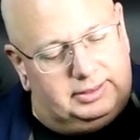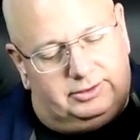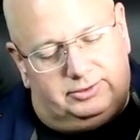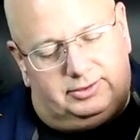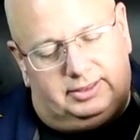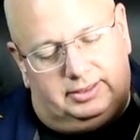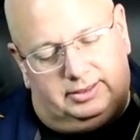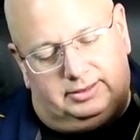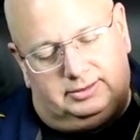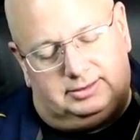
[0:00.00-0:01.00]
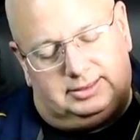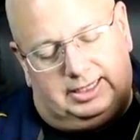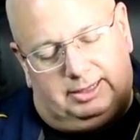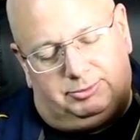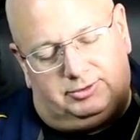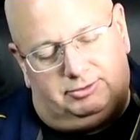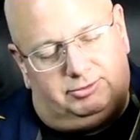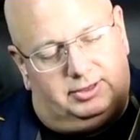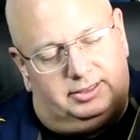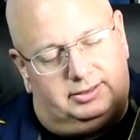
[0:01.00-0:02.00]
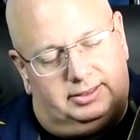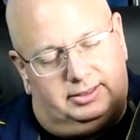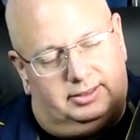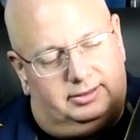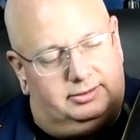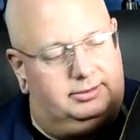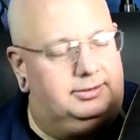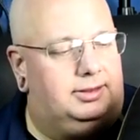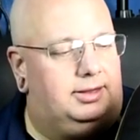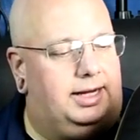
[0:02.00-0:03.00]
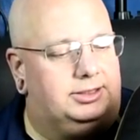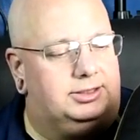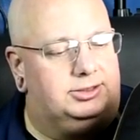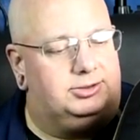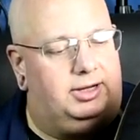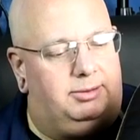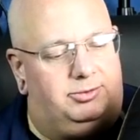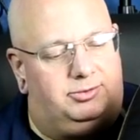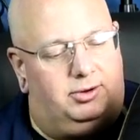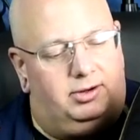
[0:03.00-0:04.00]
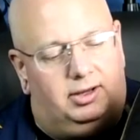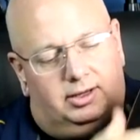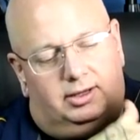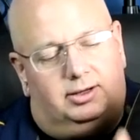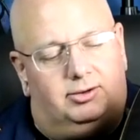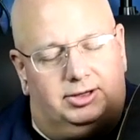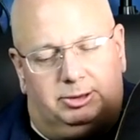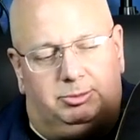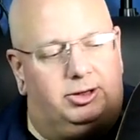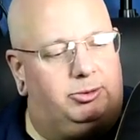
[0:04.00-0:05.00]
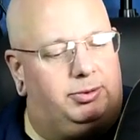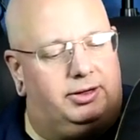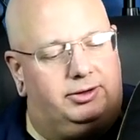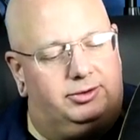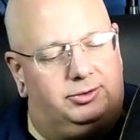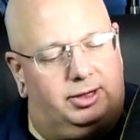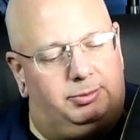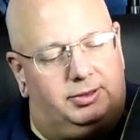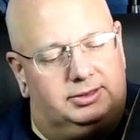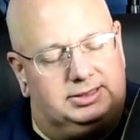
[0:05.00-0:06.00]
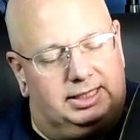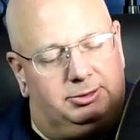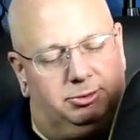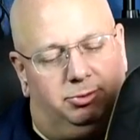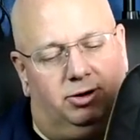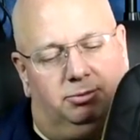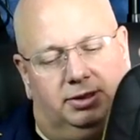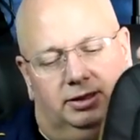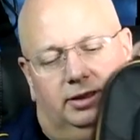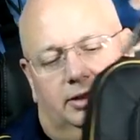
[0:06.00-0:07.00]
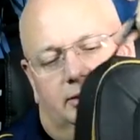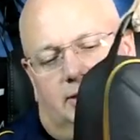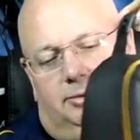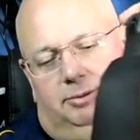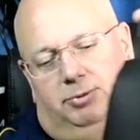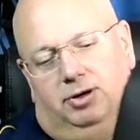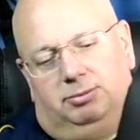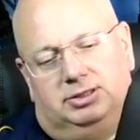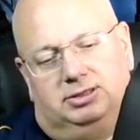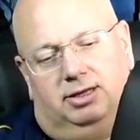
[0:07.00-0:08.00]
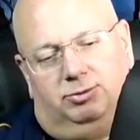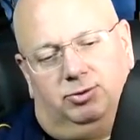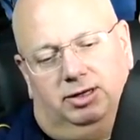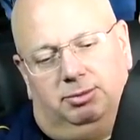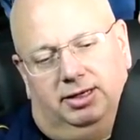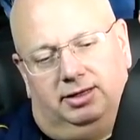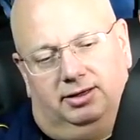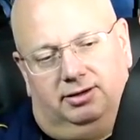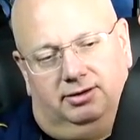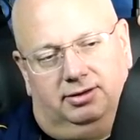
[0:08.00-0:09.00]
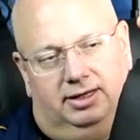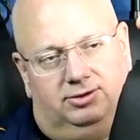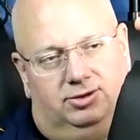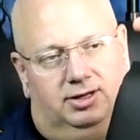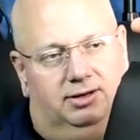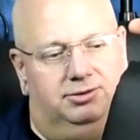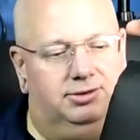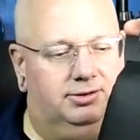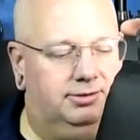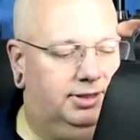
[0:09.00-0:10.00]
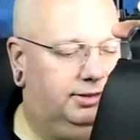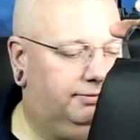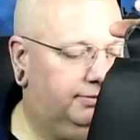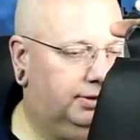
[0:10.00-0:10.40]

Here's the uh, snaps in the front, the, uh, the latching straps for holding a monopod or a tripod. Same compartment. Top compartment stops right about here, as you can obviously see.